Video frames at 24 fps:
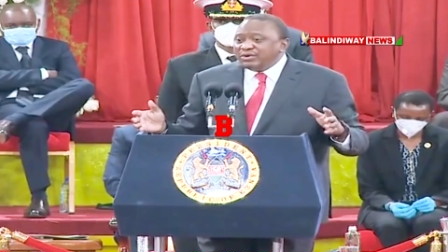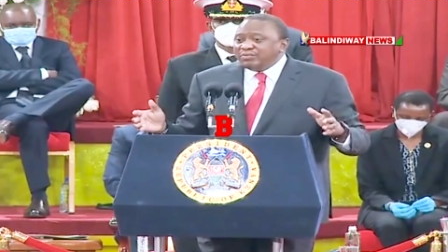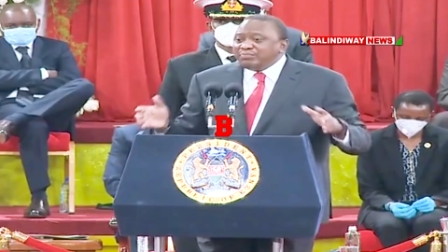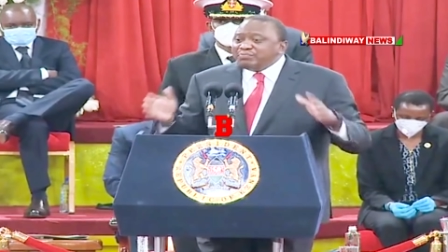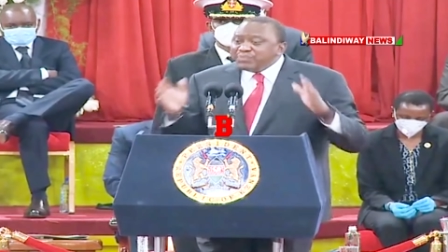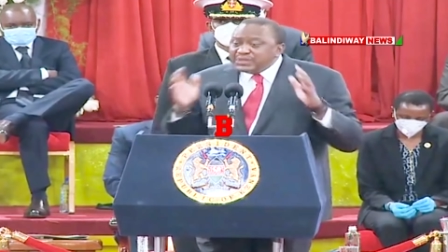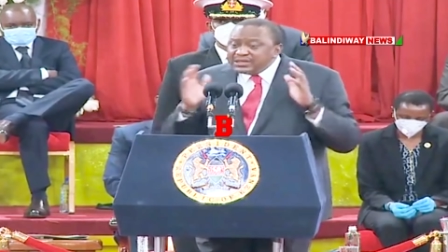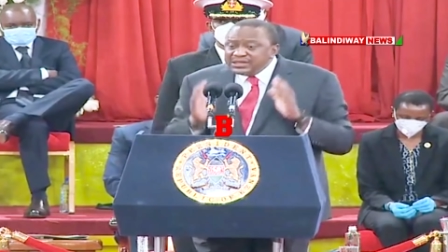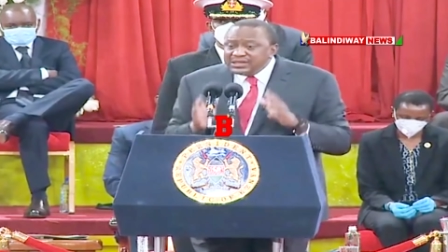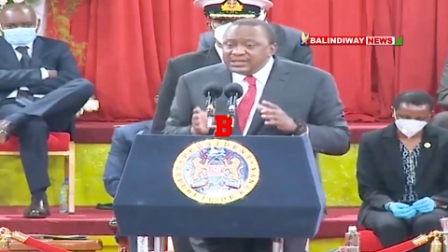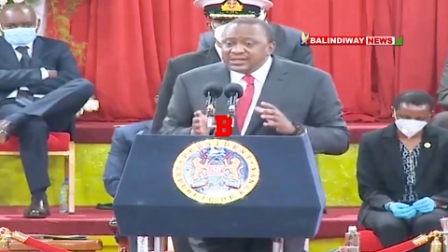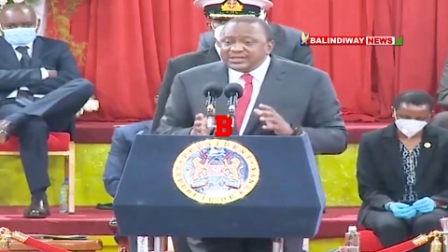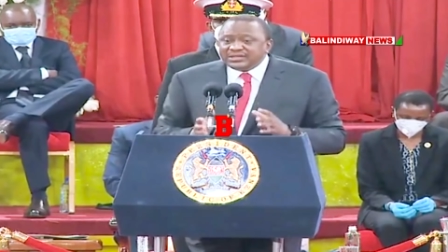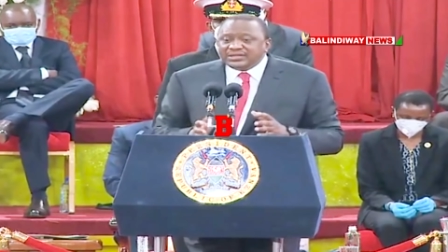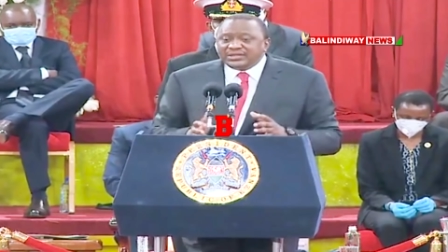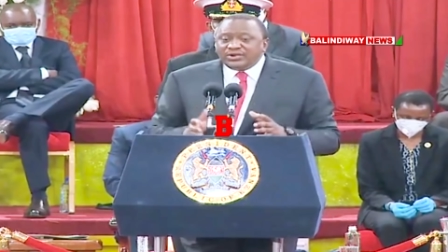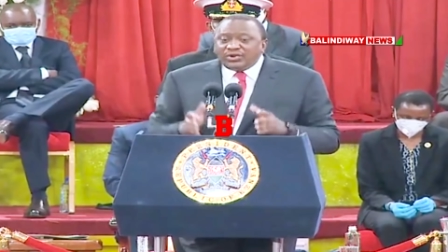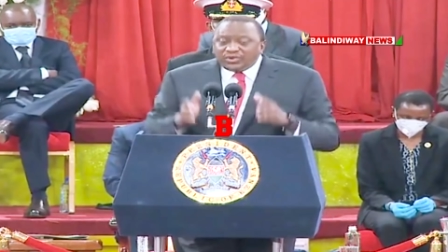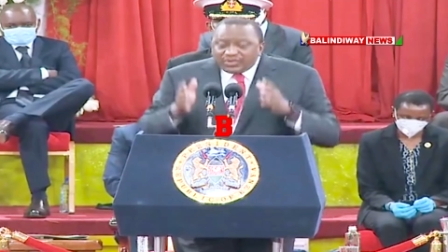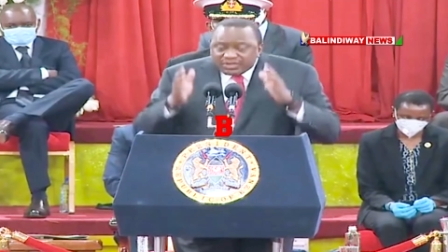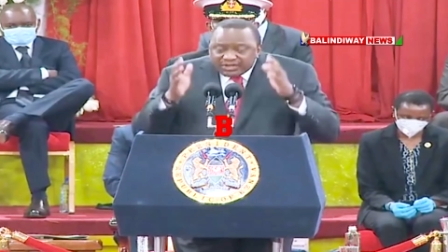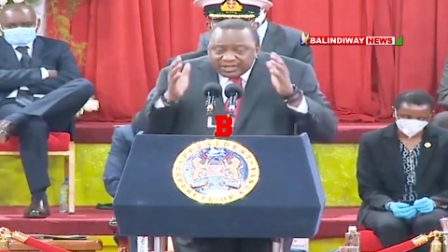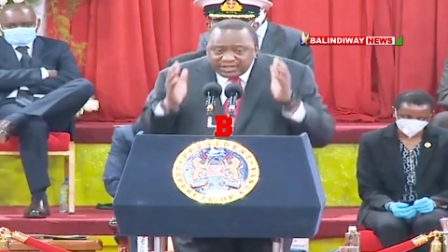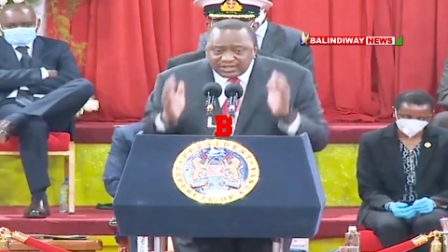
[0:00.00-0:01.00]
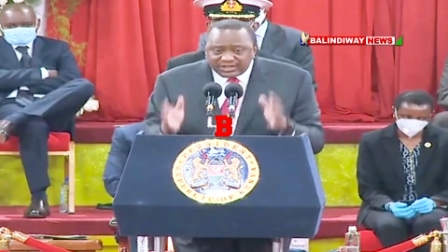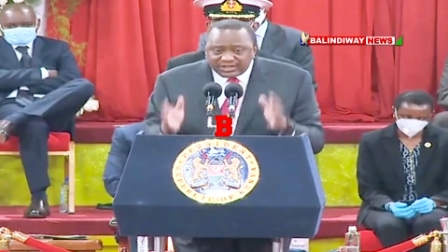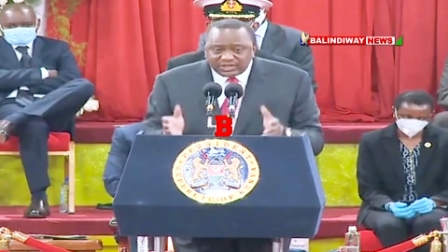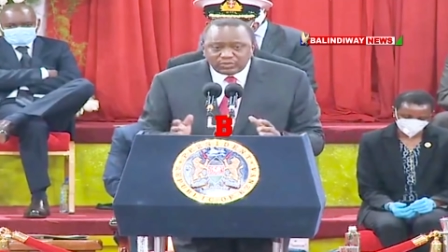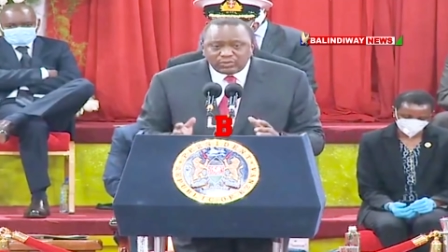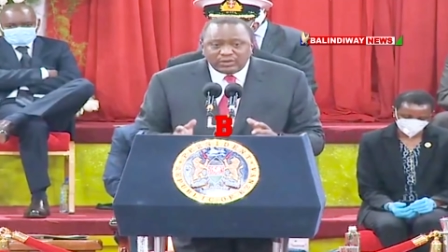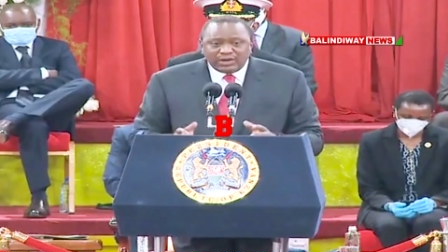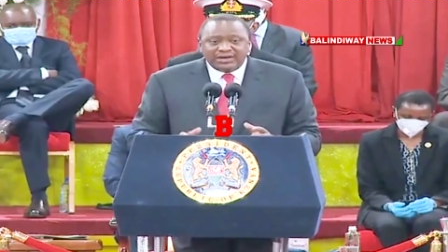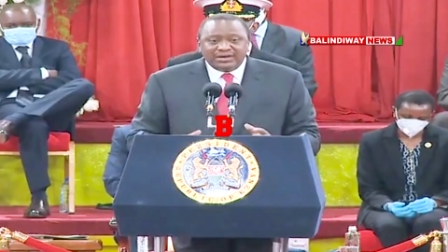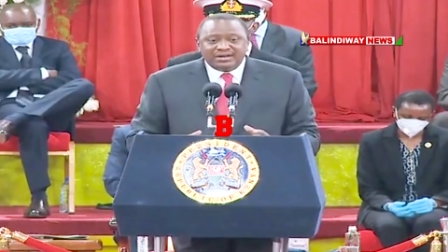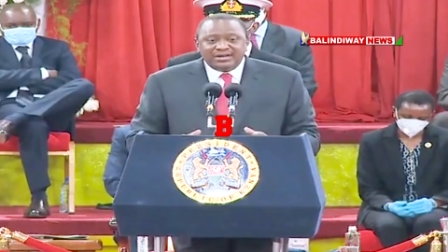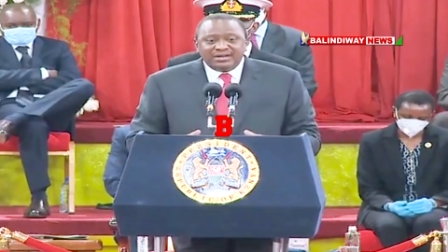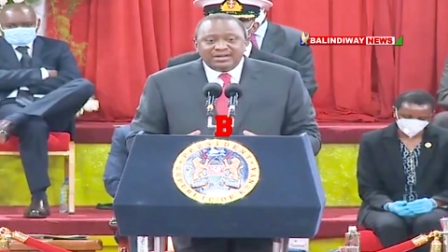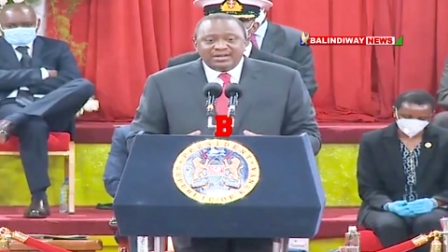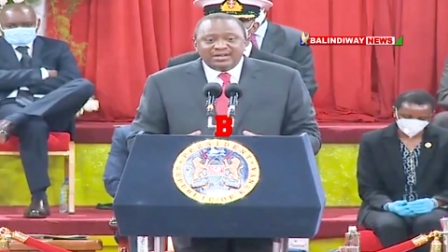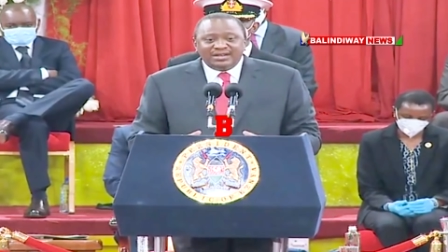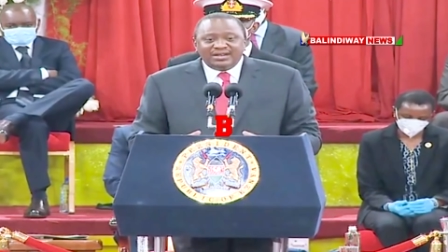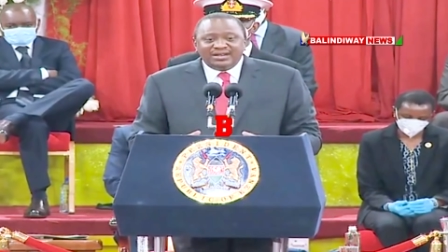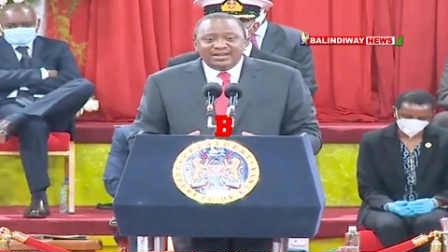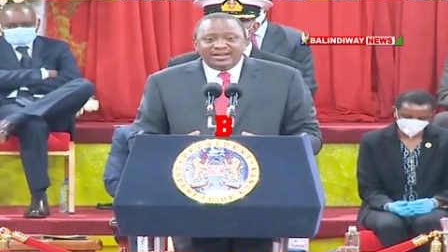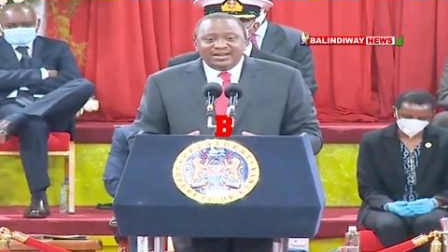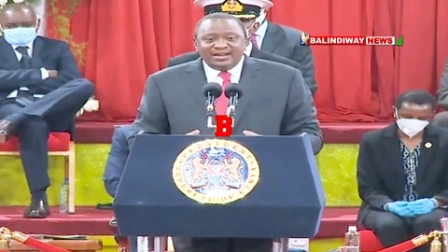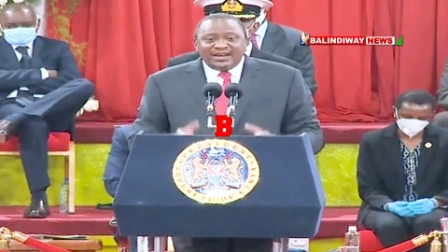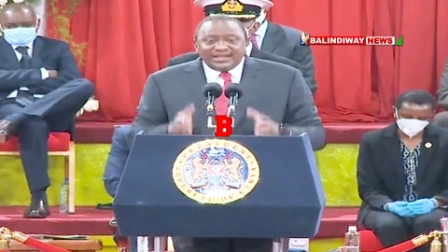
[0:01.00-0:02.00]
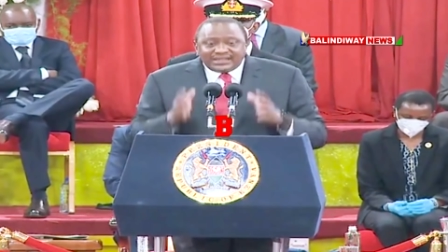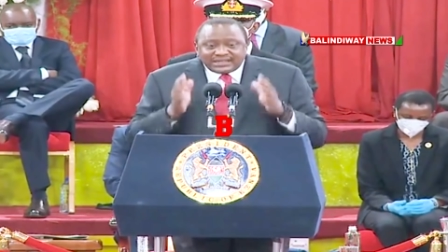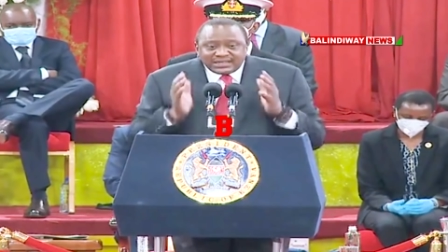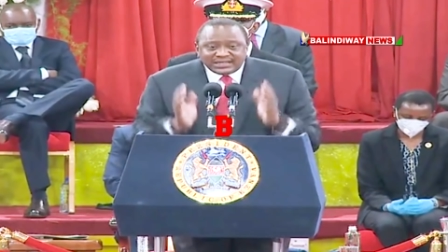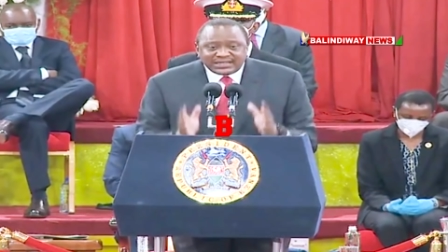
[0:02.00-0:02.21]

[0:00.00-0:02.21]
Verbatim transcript: please, on this one, let us